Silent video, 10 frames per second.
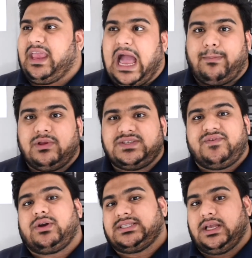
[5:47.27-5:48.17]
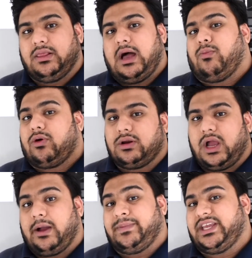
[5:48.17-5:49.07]
Apple is focusing a lot more on
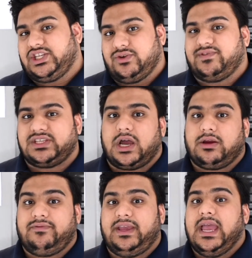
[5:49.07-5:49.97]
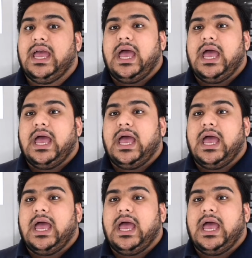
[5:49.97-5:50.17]
computational photography.